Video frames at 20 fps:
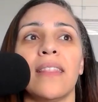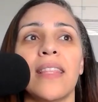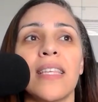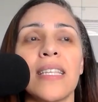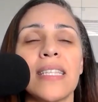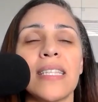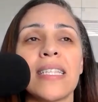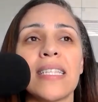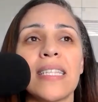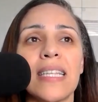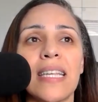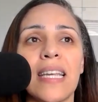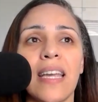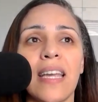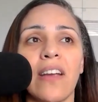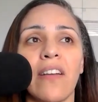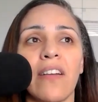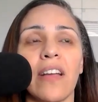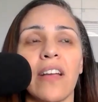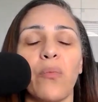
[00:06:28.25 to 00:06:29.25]
this is the
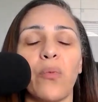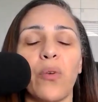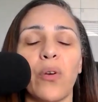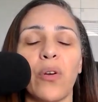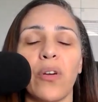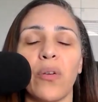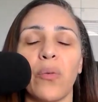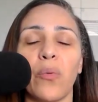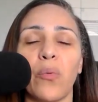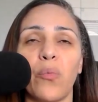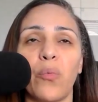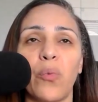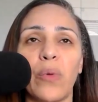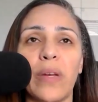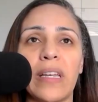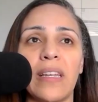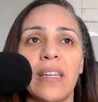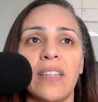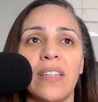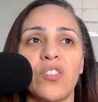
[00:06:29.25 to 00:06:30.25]
area where
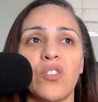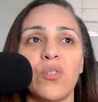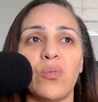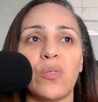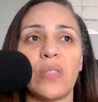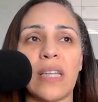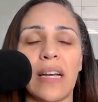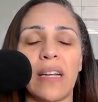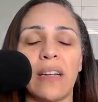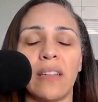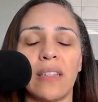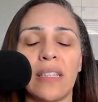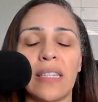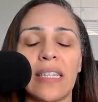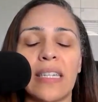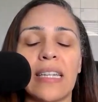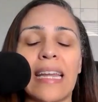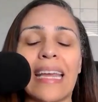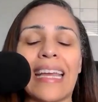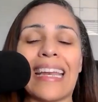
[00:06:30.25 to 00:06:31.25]
we need to dial
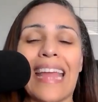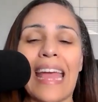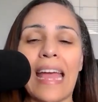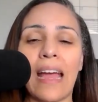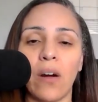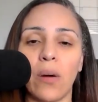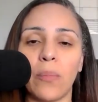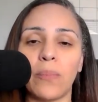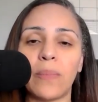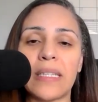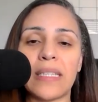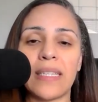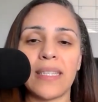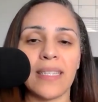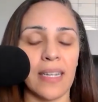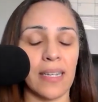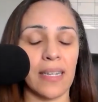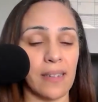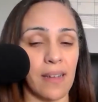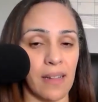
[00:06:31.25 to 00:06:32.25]
in and help these
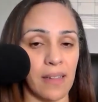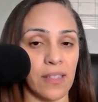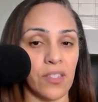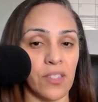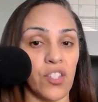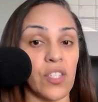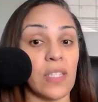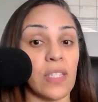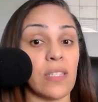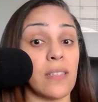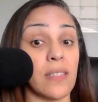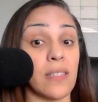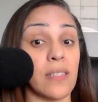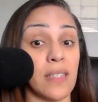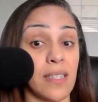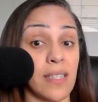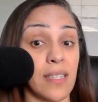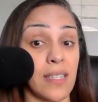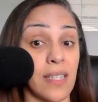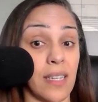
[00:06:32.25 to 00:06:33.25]
technologists
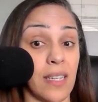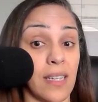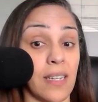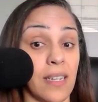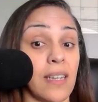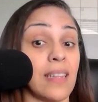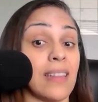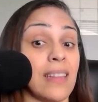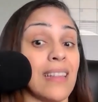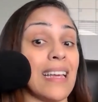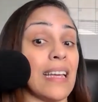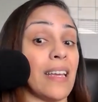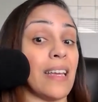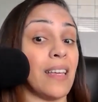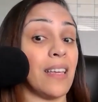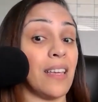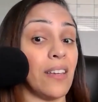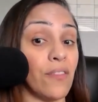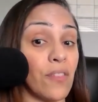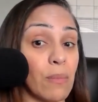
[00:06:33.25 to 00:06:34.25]
succeed. Like,
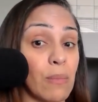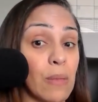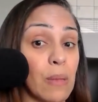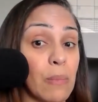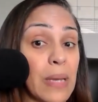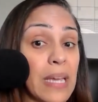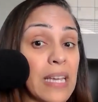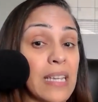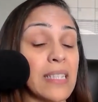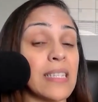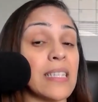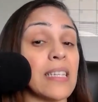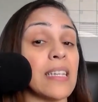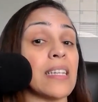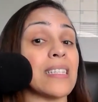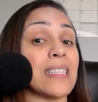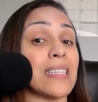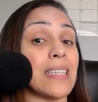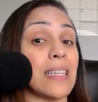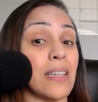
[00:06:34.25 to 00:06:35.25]
give them the
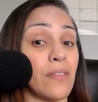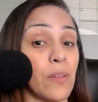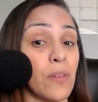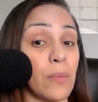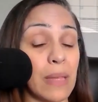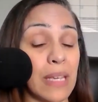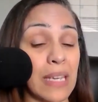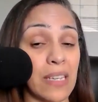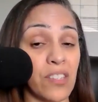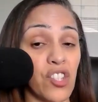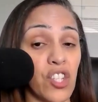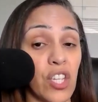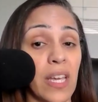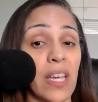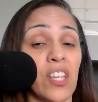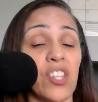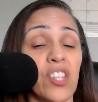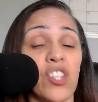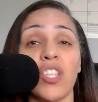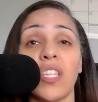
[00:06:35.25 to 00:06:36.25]
basics, give them the
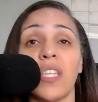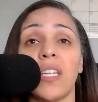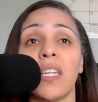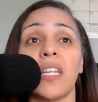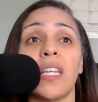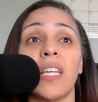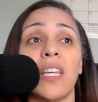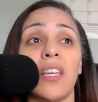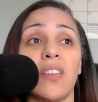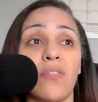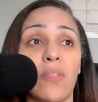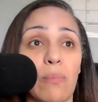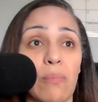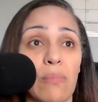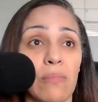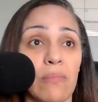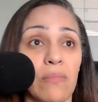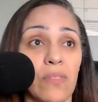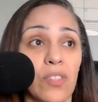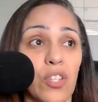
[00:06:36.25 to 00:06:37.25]
education, give
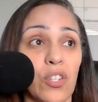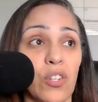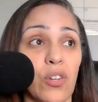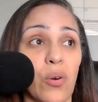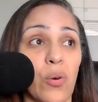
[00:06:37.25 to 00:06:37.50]
them,